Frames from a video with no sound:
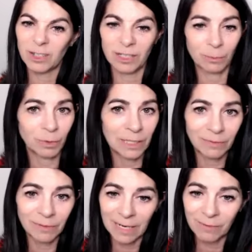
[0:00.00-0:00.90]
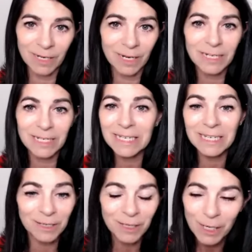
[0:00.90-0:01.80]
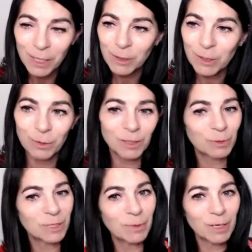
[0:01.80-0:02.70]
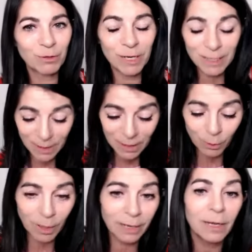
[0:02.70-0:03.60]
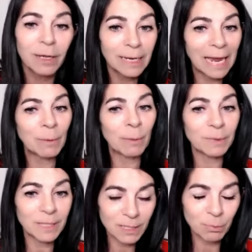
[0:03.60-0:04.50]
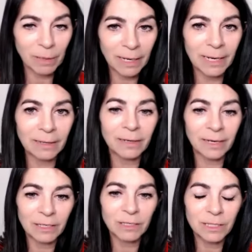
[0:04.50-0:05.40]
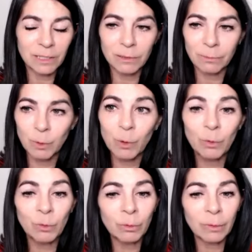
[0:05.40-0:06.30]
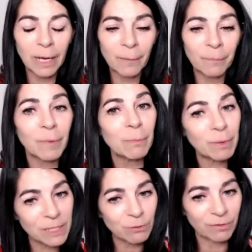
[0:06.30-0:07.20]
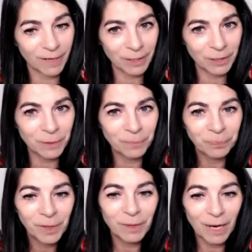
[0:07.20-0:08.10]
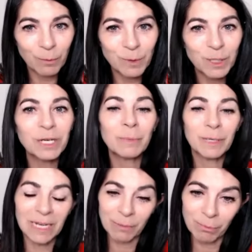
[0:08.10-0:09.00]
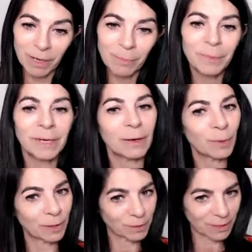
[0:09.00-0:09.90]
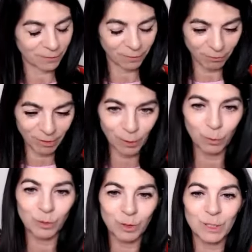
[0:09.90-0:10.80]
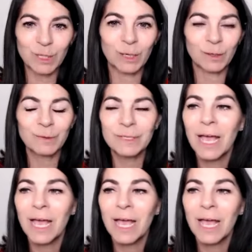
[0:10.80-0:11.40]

they wouldn't even have any idea. So it was a bit crazy. So I came up with this plan that I did call my best revenge. I was going to become a mum, and I went on to have three gorgeous girls.